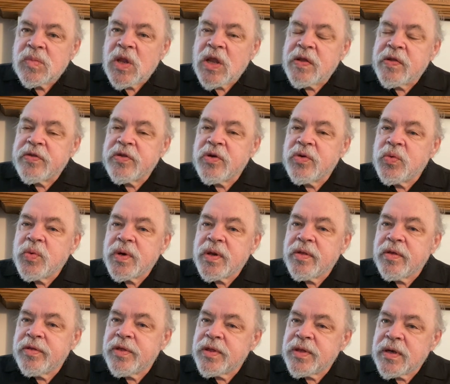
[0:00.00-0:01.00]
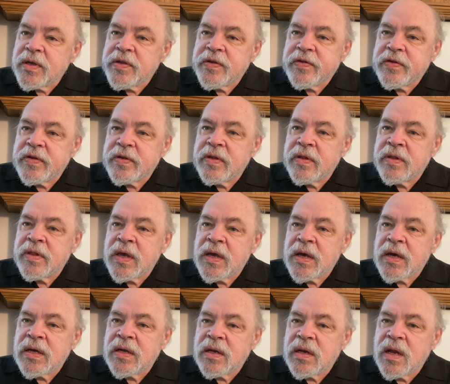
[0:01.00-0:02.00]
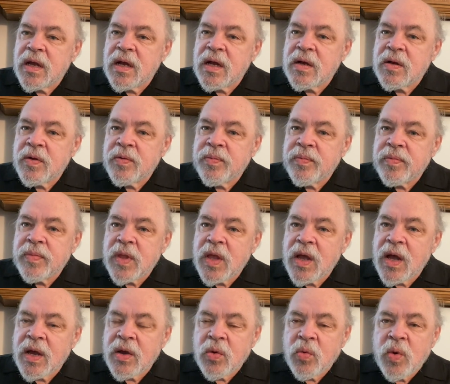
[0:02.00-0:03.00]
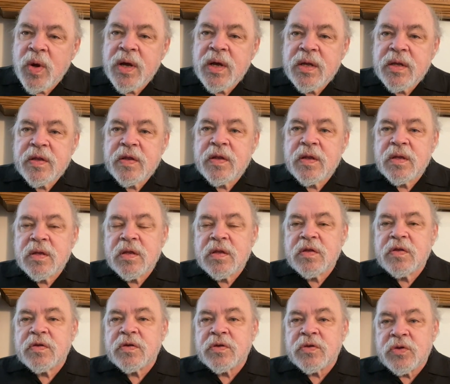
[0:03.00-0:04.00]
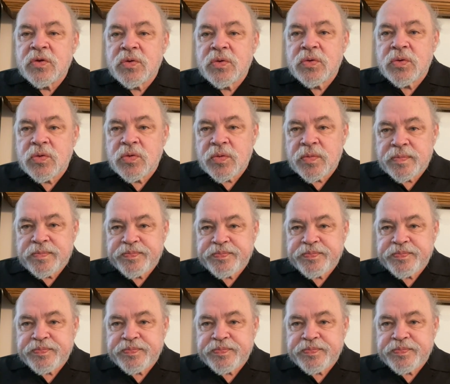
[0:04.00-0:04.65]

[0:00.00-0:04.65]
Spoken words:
And so one of the things that I want to do,